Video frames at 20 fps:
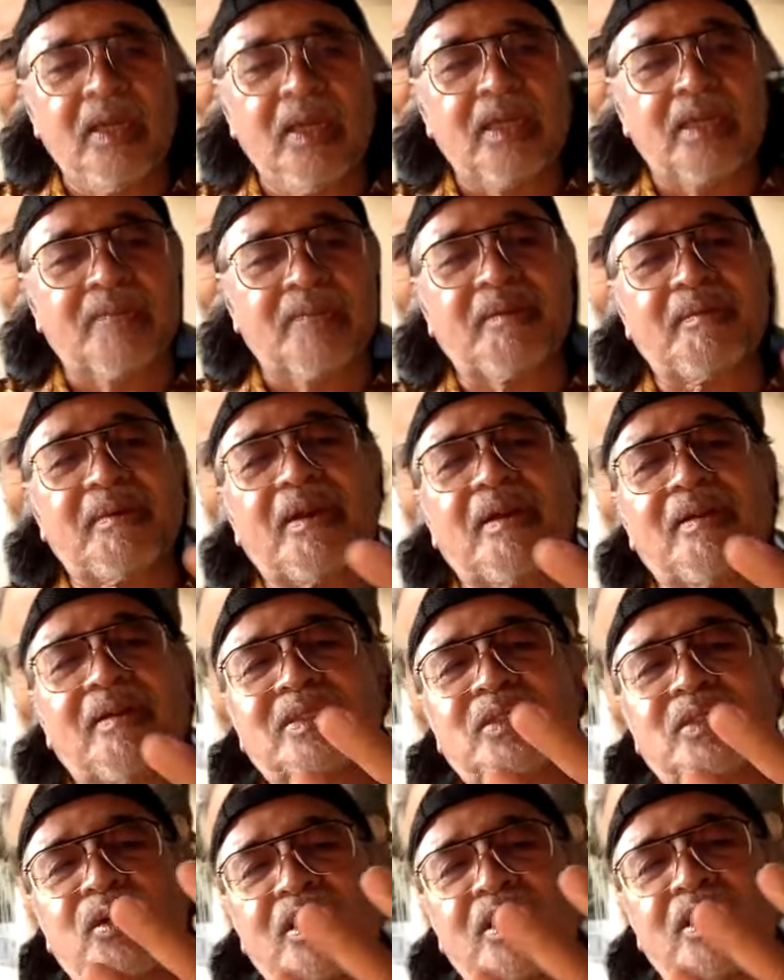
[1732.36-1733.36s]
remember I
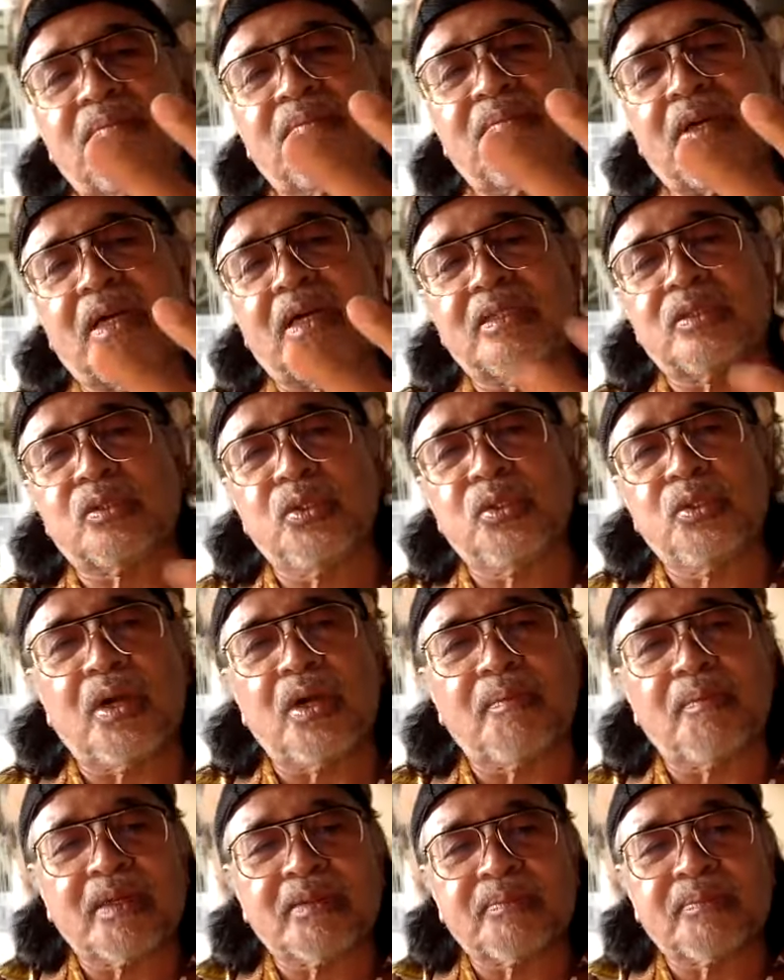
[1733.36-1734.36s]
was talking to you
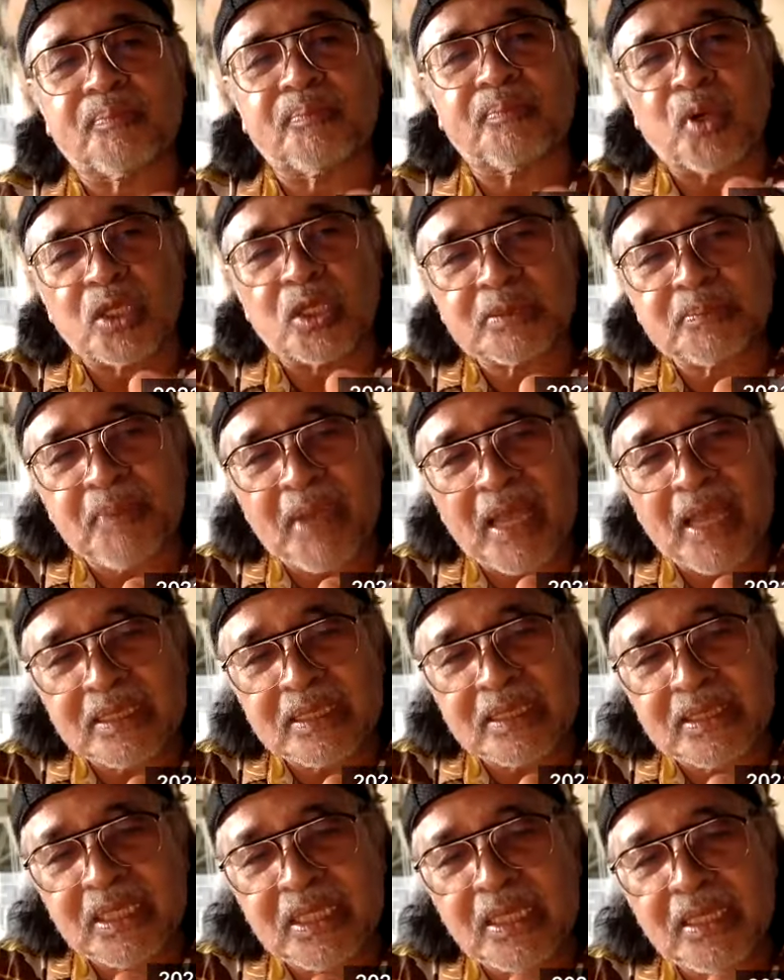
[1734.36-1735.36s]
about
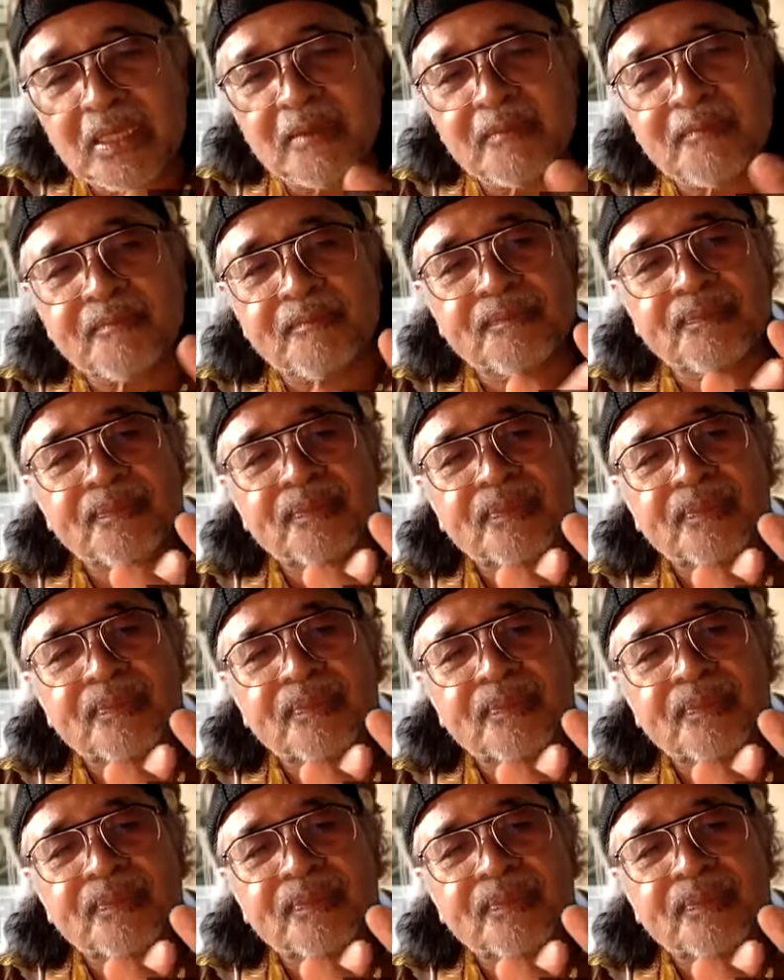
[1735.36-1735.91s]
prospecting